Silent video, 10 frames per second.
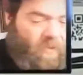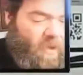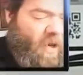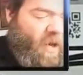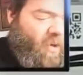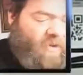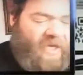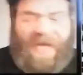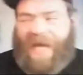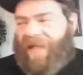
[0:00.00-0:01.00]
Our
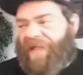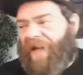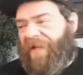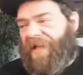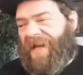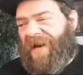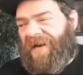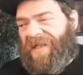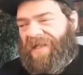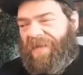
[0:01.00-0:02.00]
only EX out of the
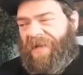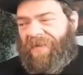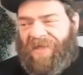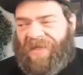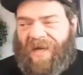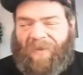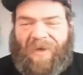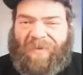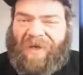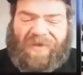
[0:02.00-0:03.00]
entire ETB, which is kind of
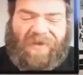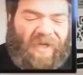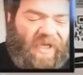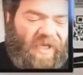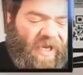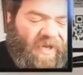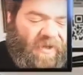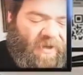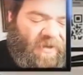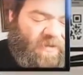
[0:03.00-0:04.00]
weird. We also didn't get any
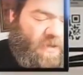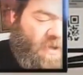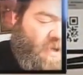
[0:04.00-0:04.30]
IRs.